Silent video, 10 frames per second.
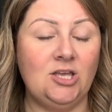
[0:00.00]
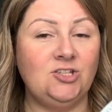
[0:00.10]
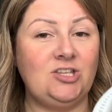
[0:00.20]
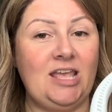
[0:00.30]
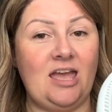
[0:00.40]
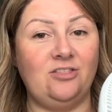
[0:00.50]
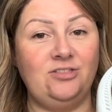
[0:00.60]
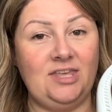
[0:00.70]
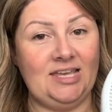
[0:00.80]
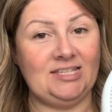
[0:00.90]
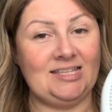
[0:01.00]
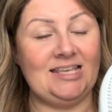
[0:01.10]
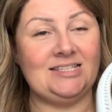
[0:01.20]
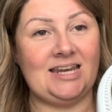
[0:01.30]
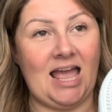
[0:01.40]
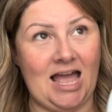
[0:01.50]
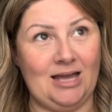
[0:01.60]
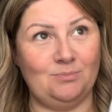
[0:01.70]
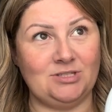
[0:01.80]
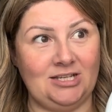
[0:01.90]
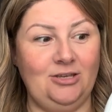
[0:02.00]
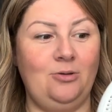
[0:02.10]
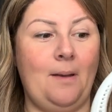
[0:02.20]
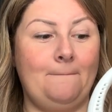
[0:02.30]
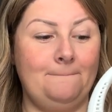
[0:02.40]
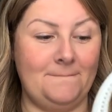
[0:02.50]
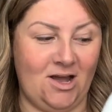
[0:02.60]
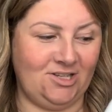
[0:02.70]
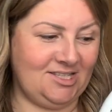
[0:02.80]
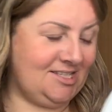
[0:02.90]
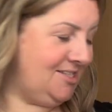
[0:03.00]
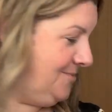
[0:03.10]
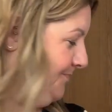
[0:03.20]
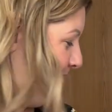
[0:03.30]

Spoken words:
So yeah, this is an absolute must.